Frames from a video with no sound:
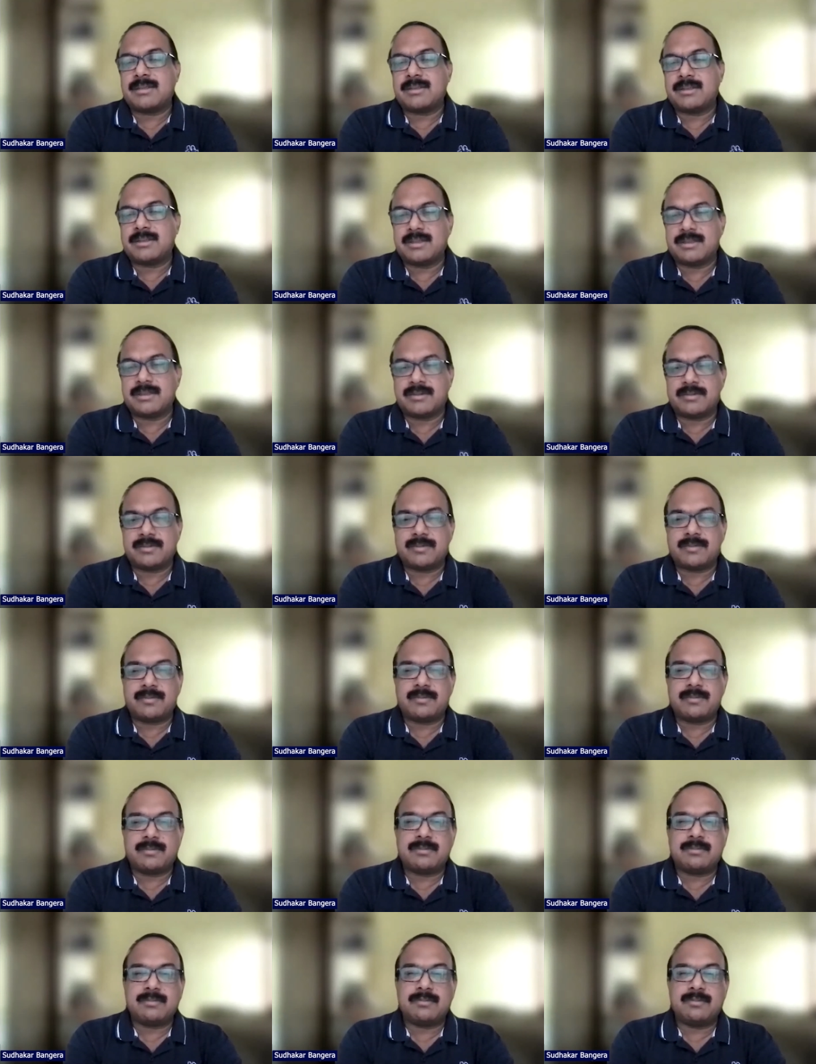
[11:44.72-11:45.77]
the
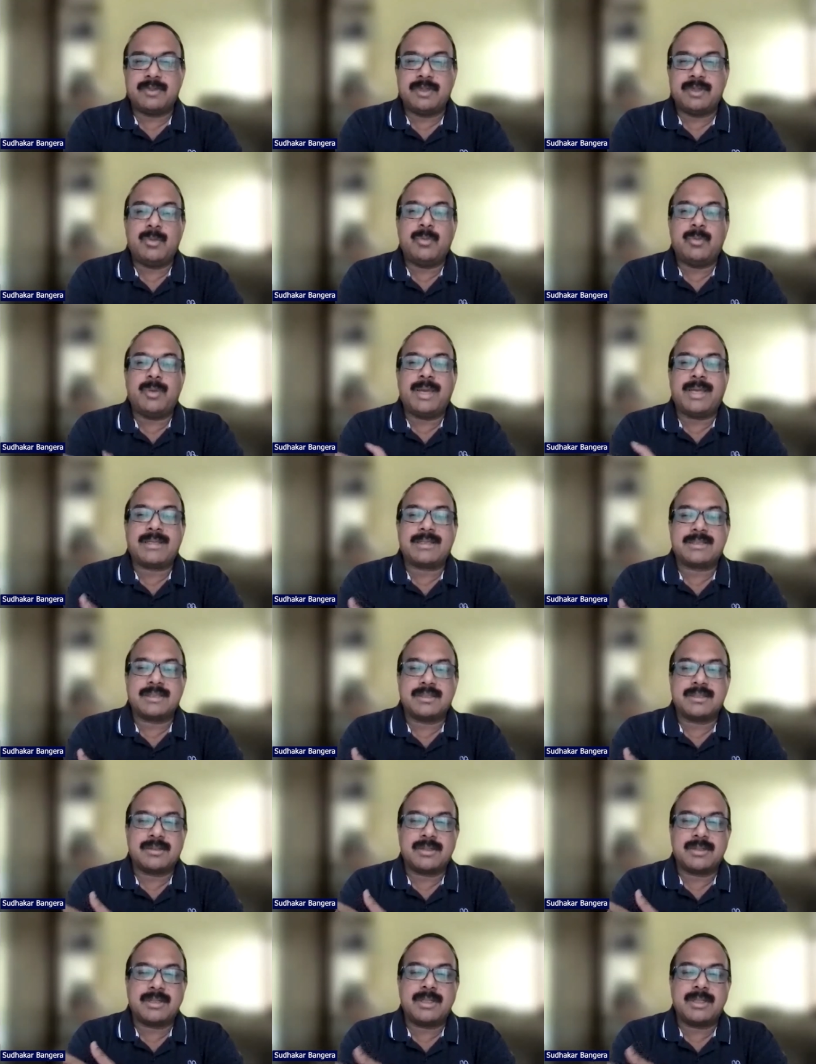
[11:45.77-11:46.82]
new vaccine
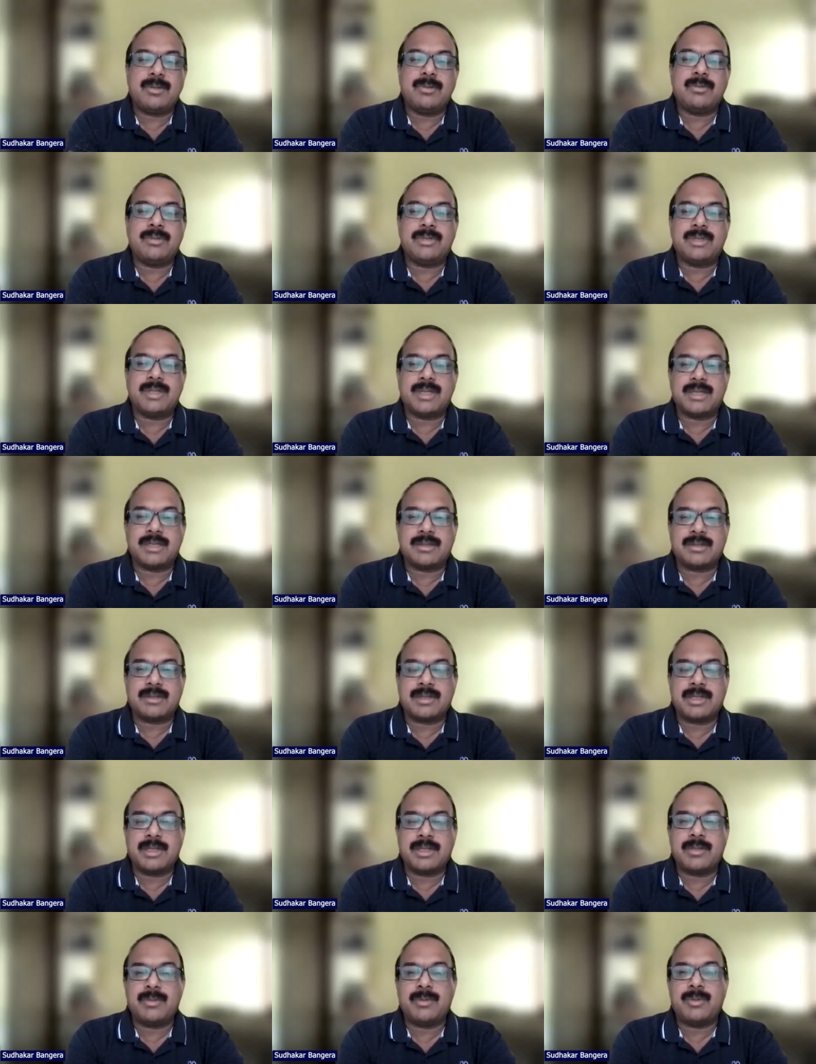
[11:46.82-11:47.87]
or a new drug or a
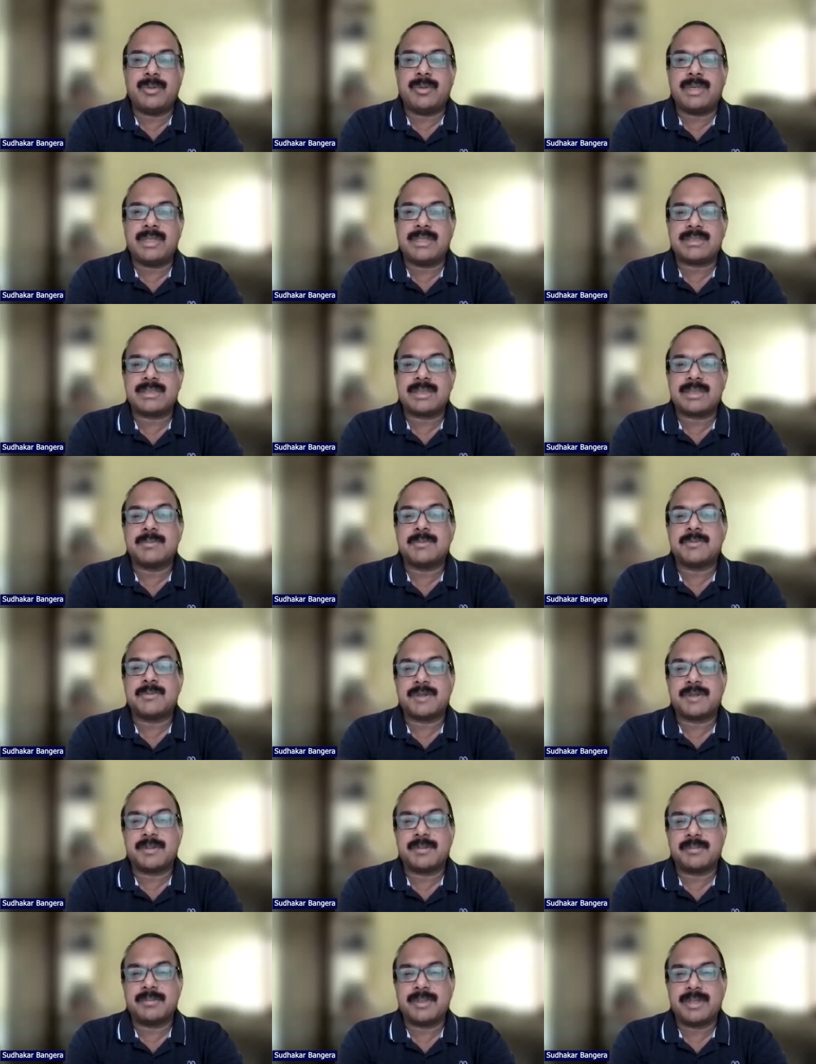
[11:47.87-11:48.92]
new device comes
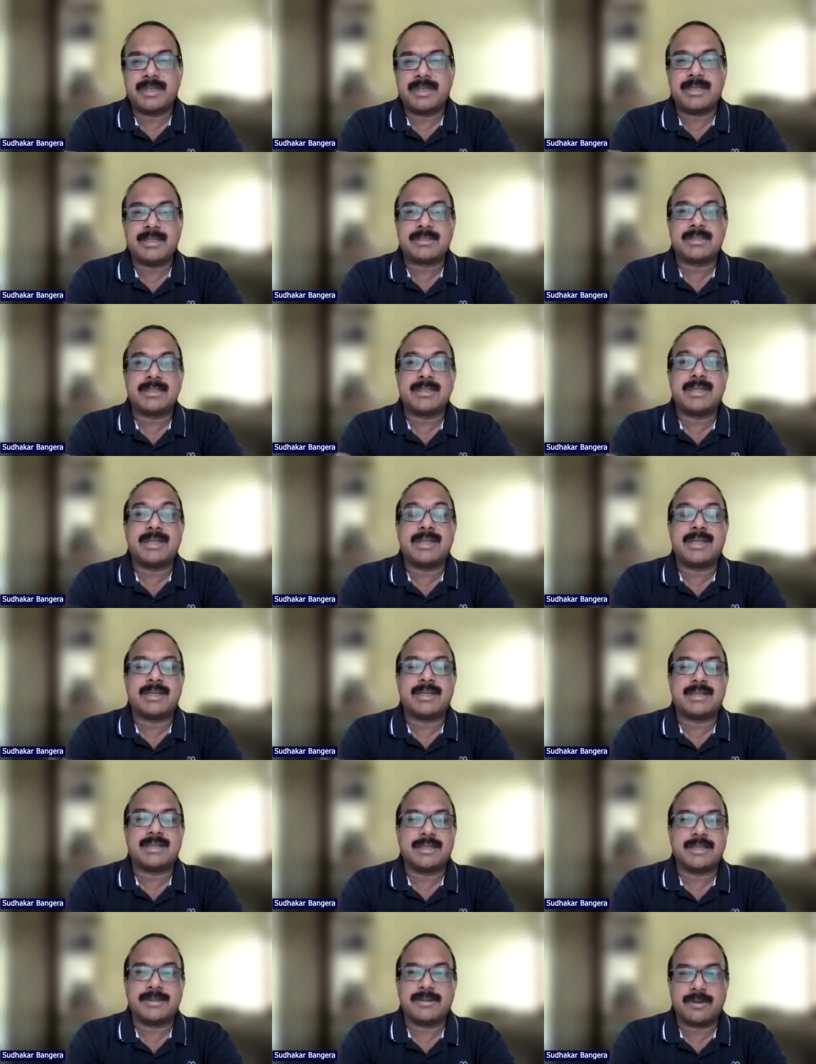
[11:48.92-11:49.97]
from industry
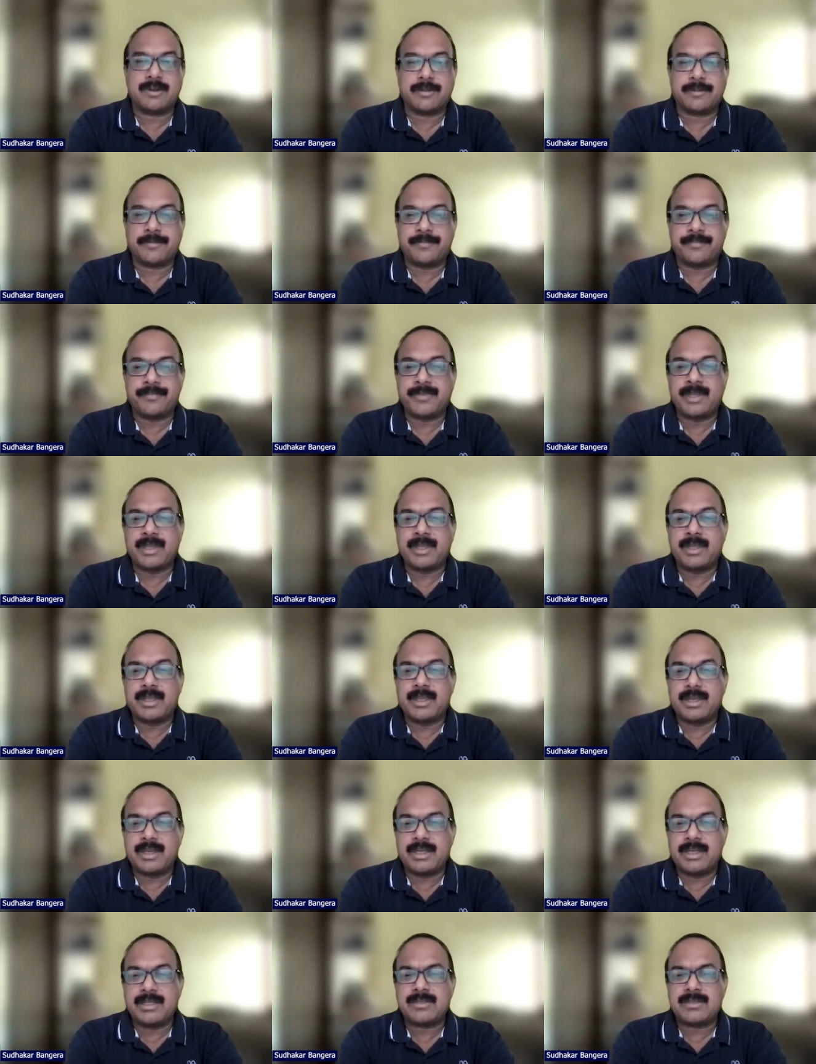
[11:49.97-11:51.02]
directly no
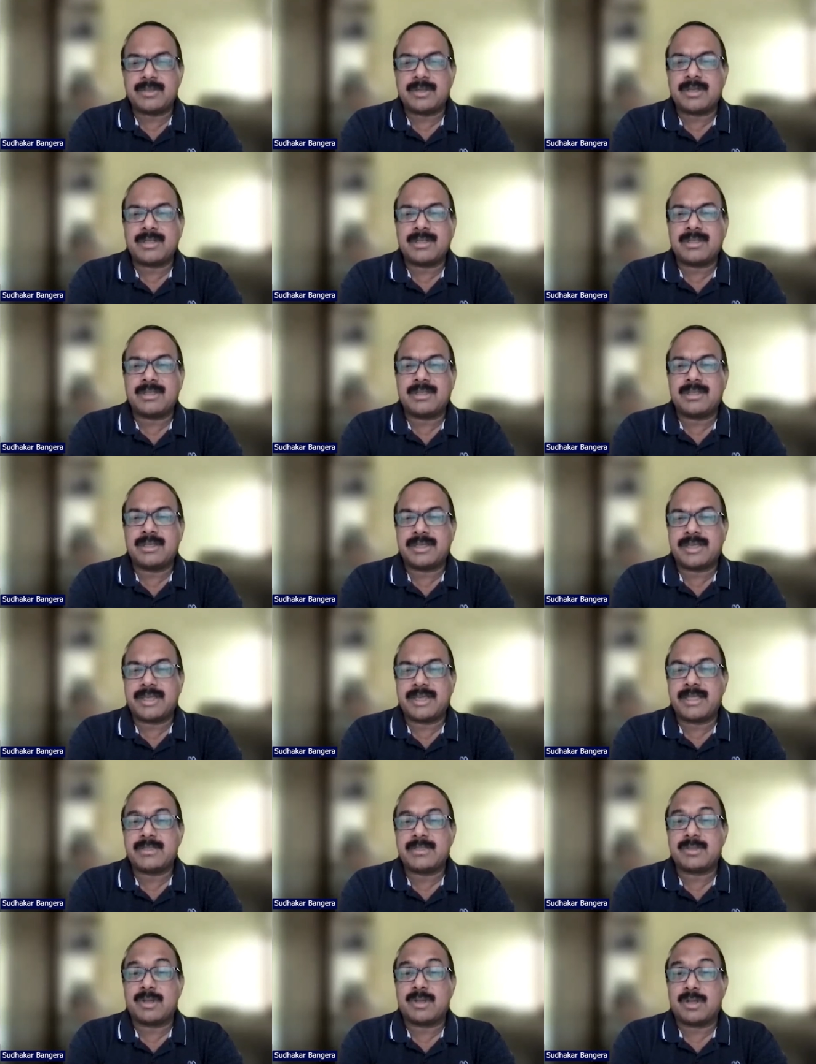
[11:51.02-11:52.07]
it is not the
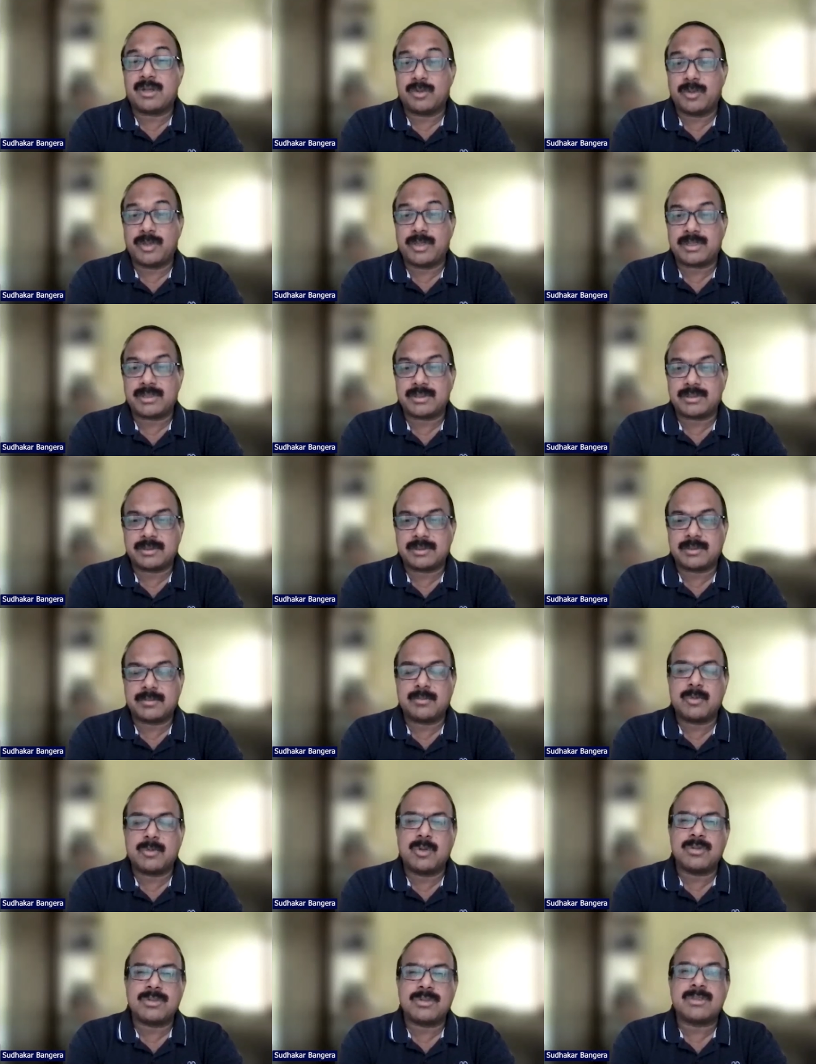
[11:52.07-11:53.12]
case always
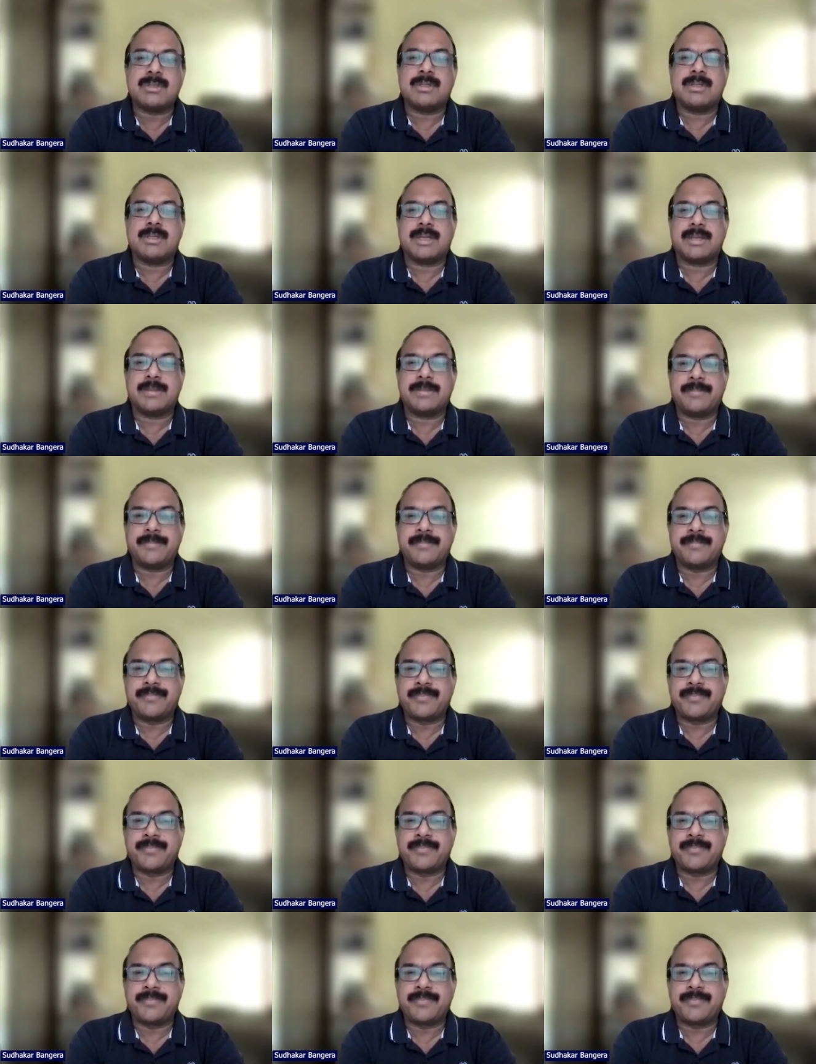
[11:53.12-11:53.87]
most of the time